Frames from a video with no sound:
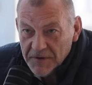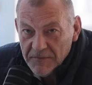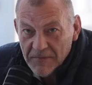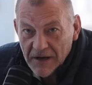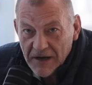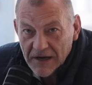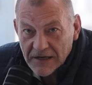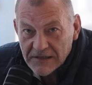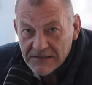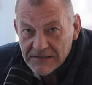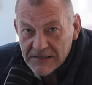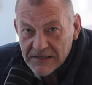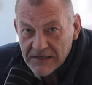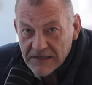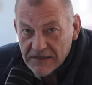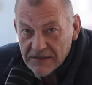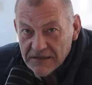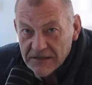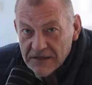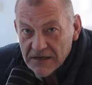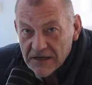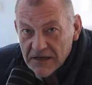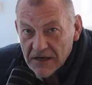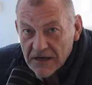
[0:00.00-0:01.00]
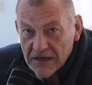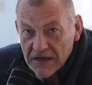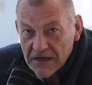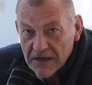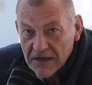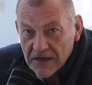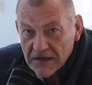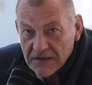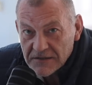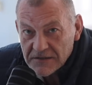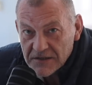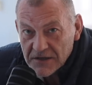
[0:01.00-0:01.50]
Magazine.
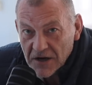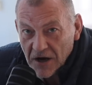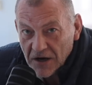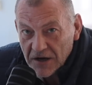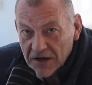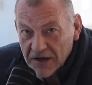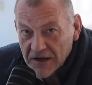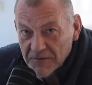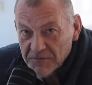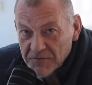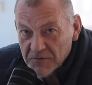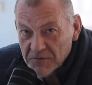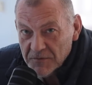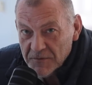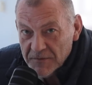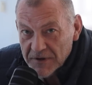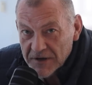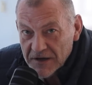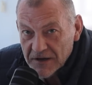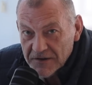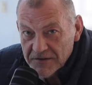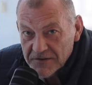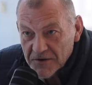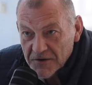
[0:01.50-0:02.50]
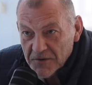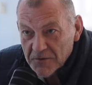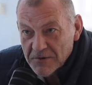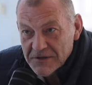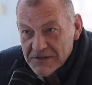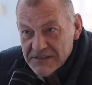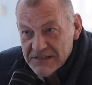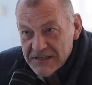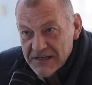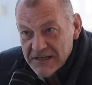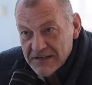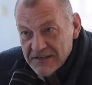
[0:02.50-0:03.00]
I got Scott Gibbs with me. I don't know where
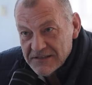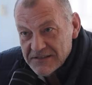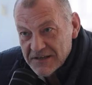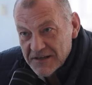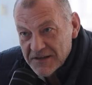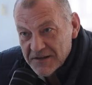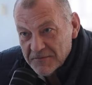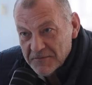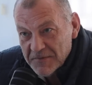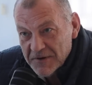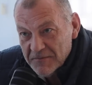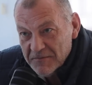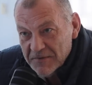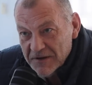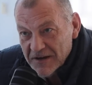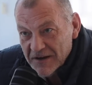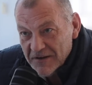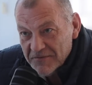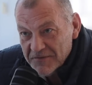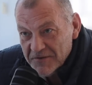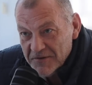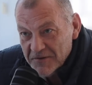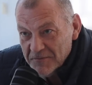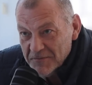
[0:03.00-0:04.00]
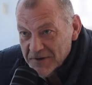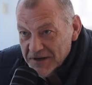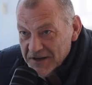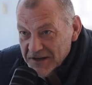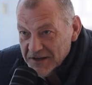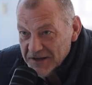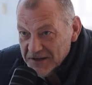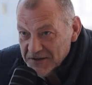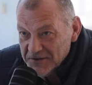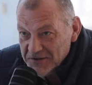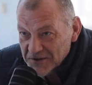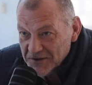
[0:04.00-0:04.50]
Z is. I think maybe after the beating
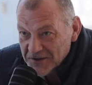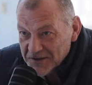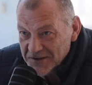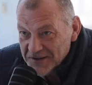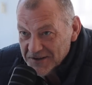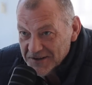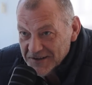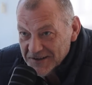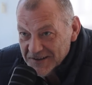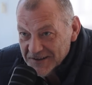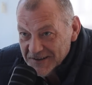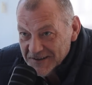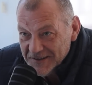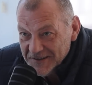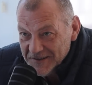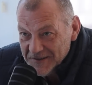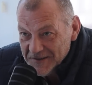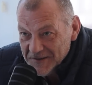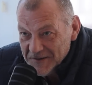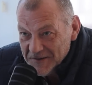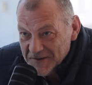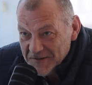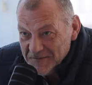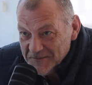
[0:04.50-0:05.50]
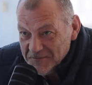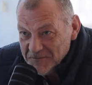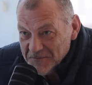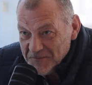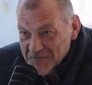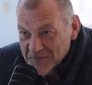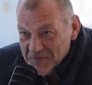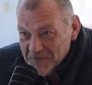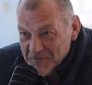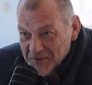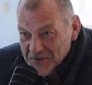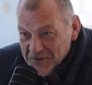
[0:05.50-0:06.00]
he took
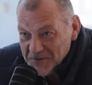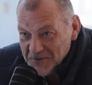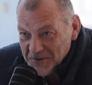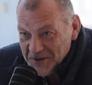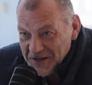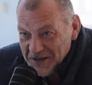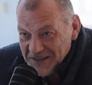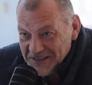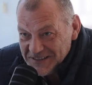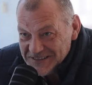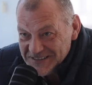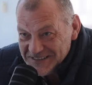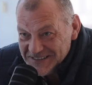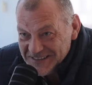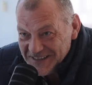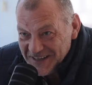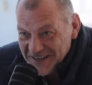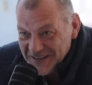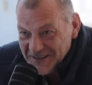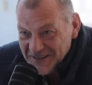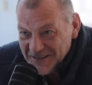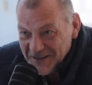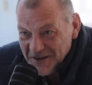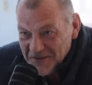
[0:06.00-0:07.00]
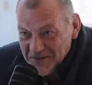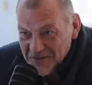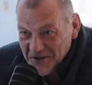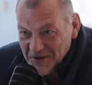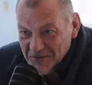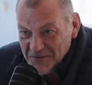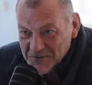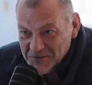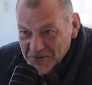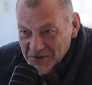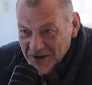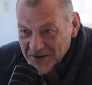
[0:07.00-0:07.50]
between us. I thought it
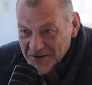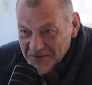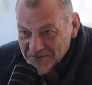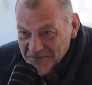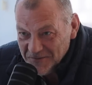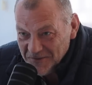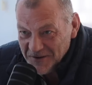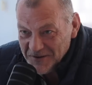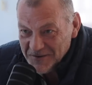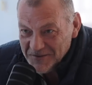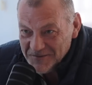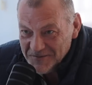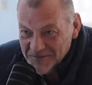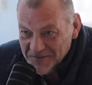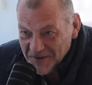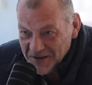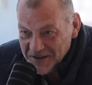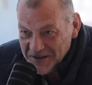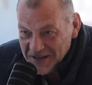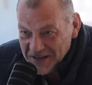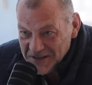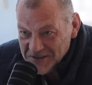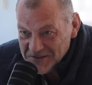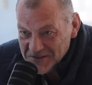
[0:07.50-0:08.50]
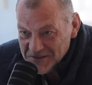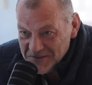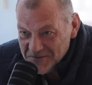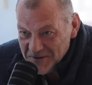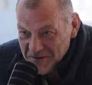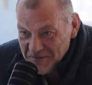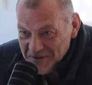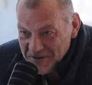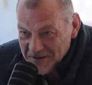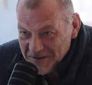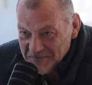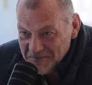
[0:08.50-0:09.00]
was quite fun-natured
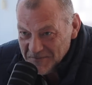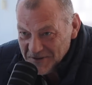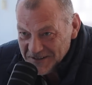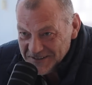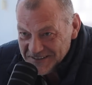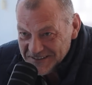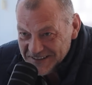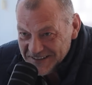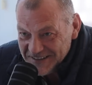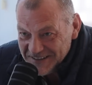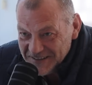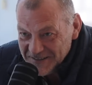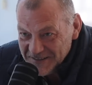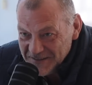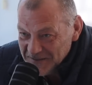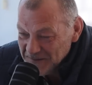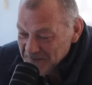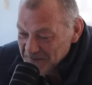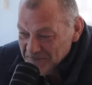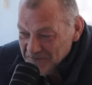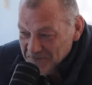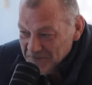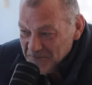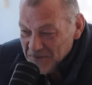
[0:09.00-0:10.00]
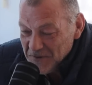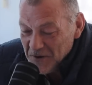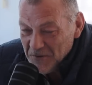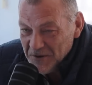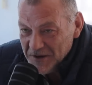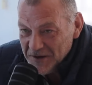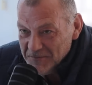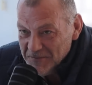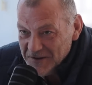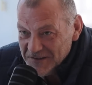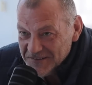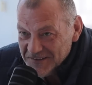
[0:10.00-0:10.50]
ribbing, but nowhere
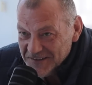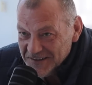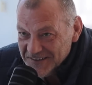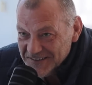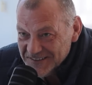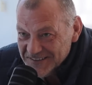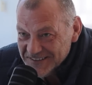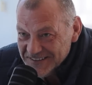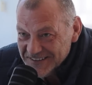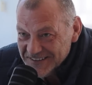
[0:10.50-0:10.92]
to be seen.